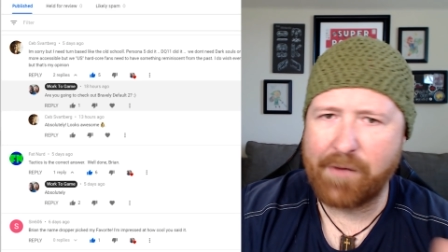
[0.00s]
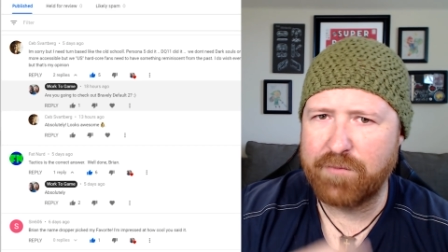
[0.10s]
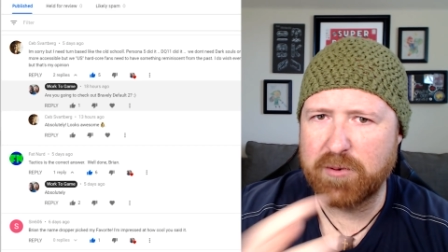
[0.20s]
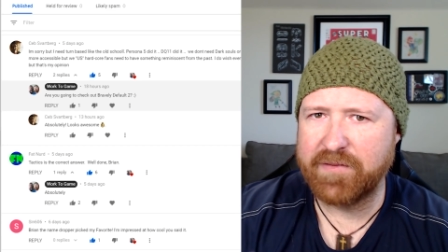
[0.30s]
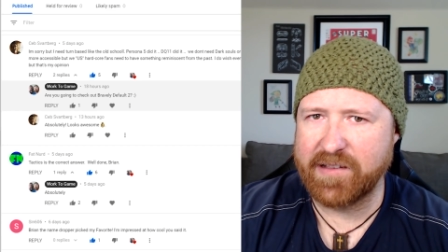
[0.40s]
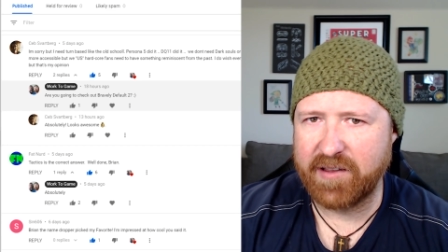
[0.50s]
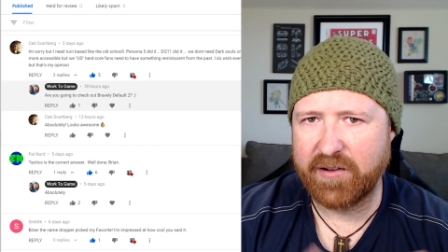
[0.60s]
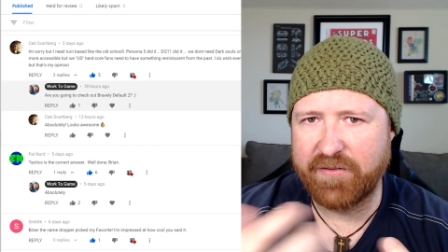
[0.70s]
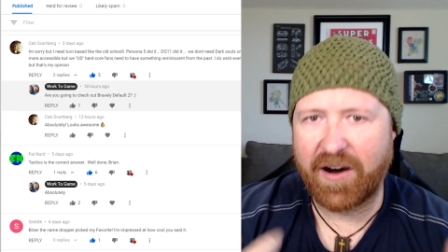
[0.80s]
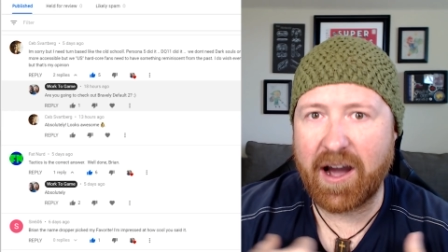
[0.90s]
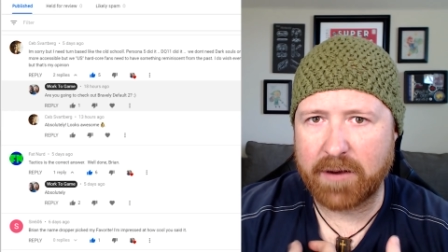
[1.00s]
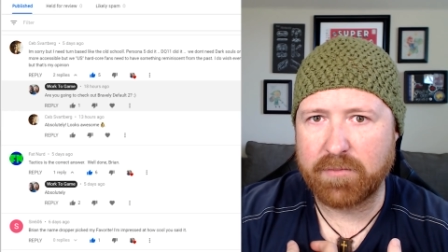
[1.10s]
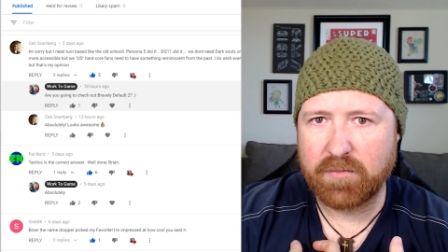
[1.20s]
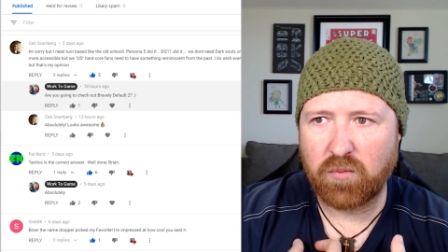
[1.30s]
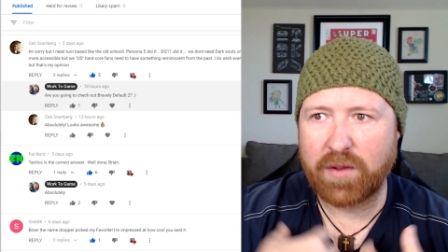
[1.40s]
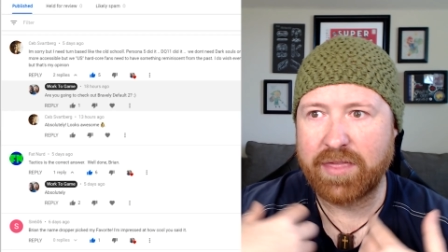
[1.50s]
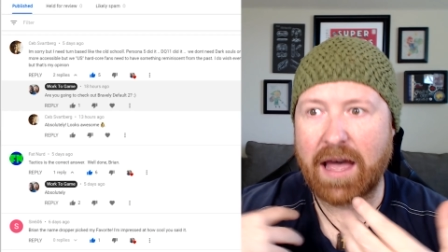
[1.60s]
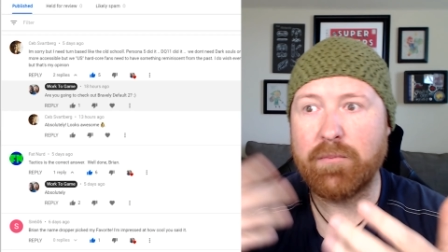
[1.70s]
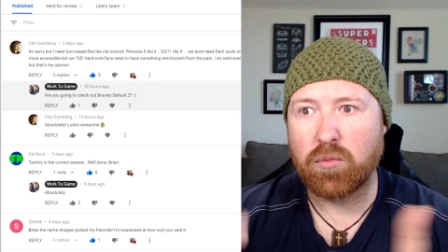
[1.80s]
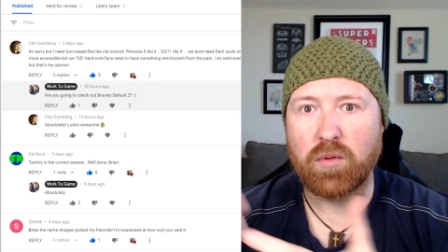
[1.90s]
am perfectly fine with
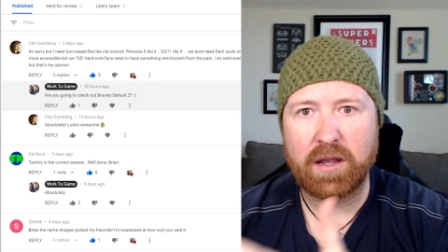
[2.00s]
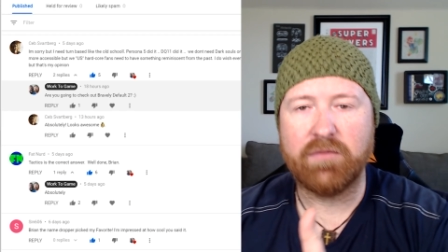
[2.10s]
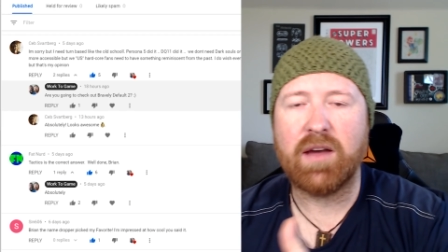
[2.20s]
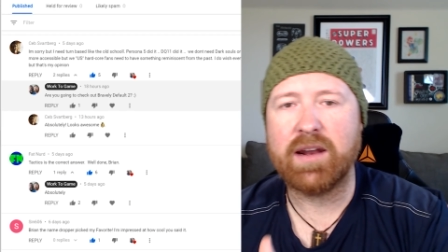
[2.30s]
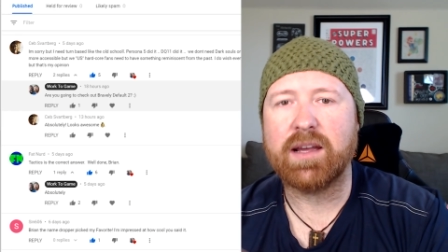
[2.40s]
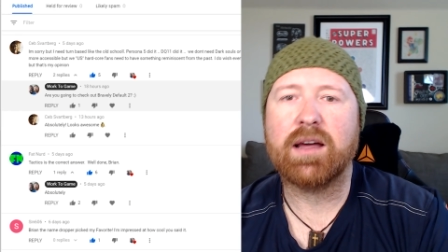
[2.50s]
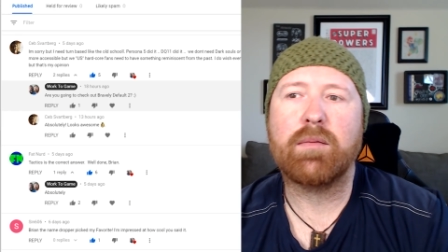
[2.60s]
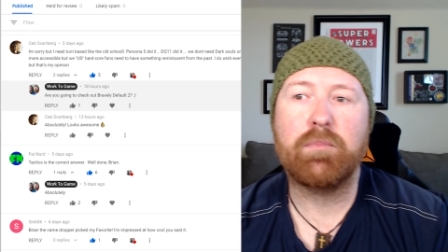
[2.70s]
them reinventing it